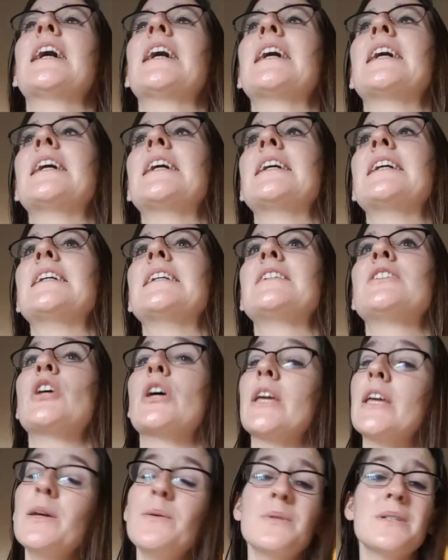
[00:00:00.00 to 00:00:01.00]
And so
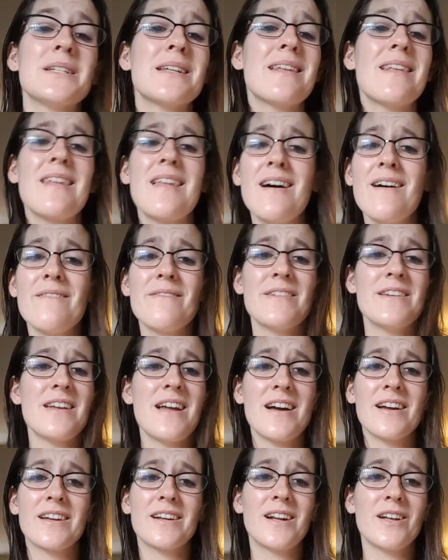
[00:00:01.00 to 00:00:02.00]
he was loving
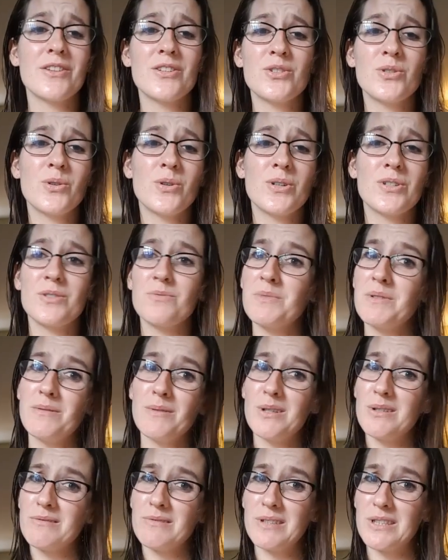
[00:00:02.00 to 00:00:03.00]
knocking on the doors. And we
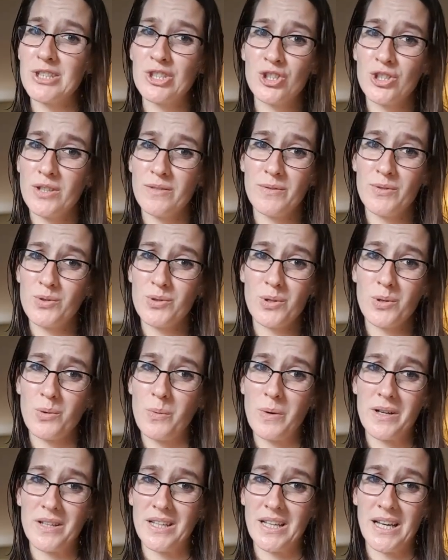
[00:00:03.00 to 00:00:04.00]
weren't really sure if he was going to
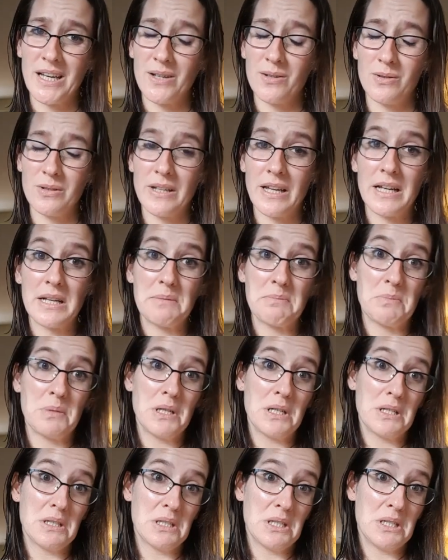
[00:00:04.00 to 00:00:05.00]
wear the hat all night.
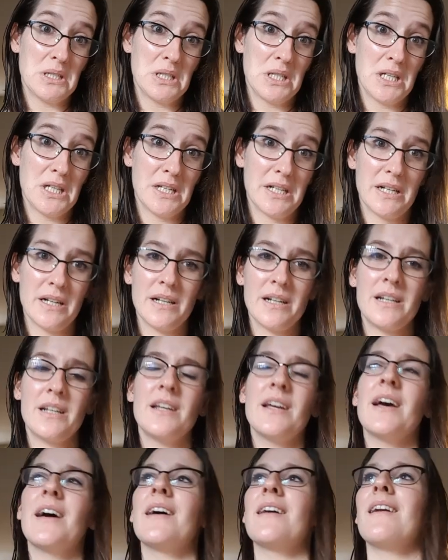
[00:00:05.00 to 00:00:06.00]
But he did. And
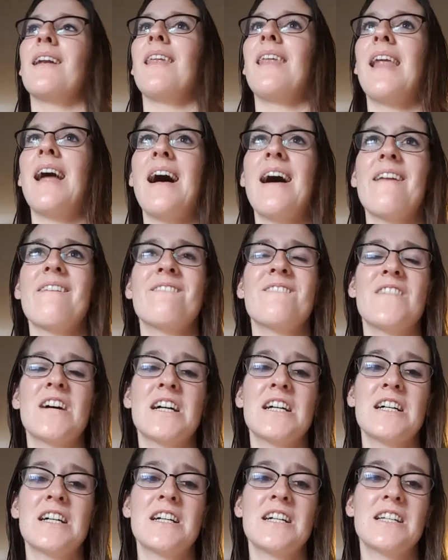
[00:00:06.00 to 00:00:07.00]
he had a lot of
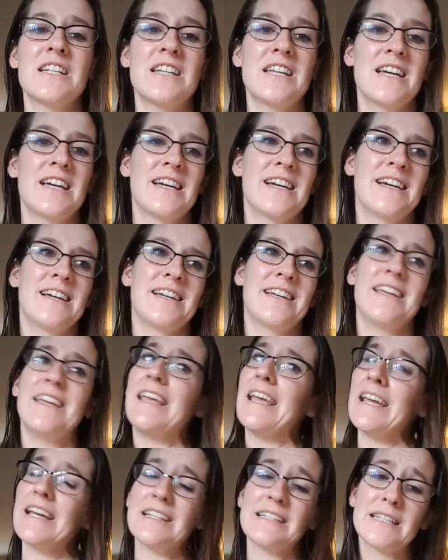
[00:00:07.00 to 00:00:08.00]
fun. You
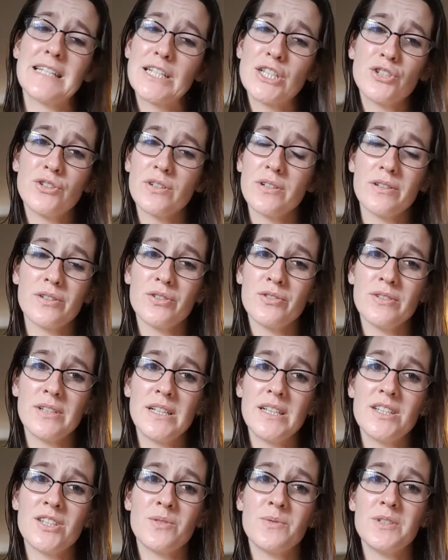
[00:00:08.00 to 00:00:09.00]
can't see
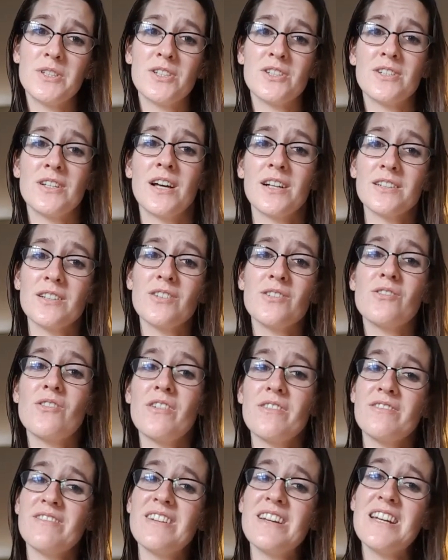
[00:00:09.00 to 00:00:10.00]
trick-or-treat. So we just knocked on the
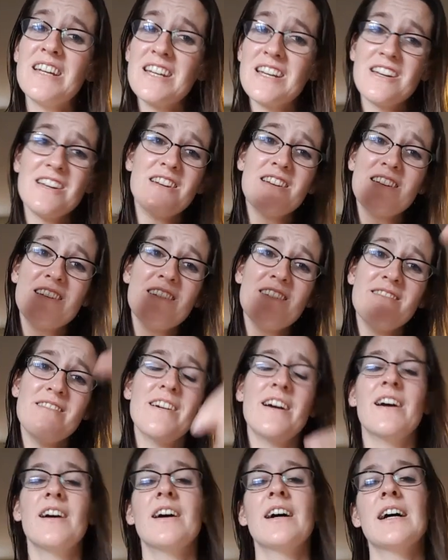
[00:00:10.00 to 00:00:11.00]
door. Treat!
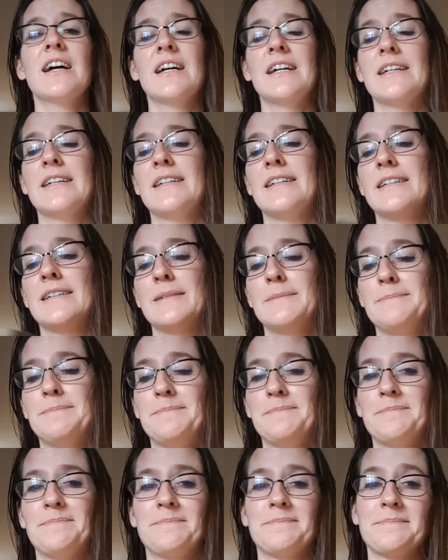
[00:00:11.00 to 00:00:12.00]

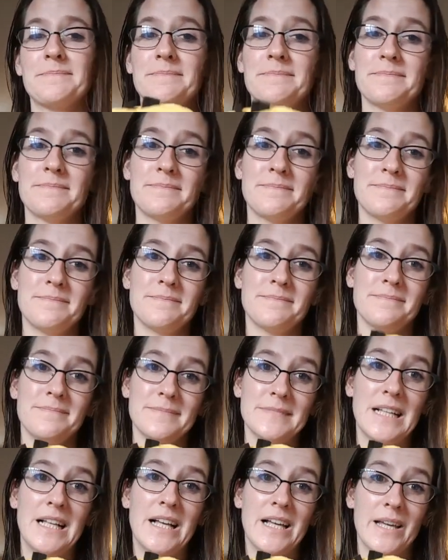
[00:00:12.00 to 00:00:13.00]
and
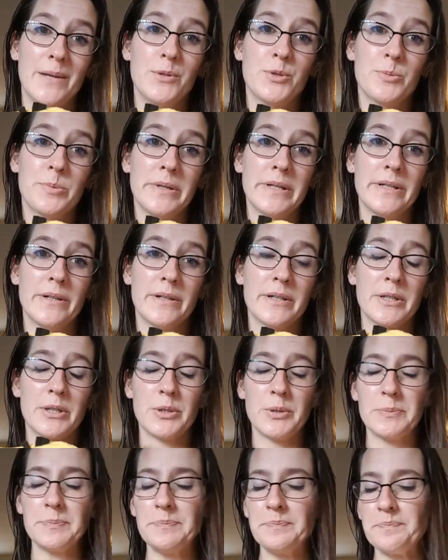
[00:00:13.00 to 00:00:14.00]
he was pretty darn
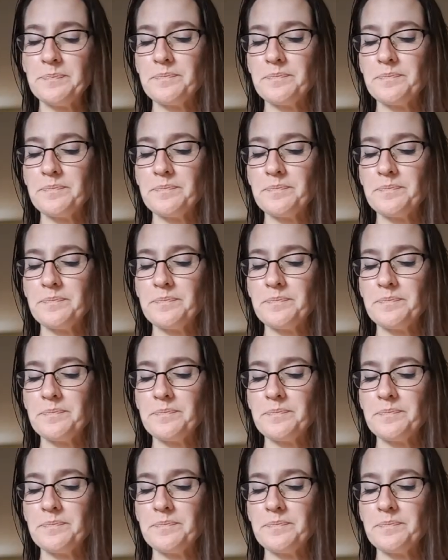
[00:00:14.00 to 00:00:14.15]
cute.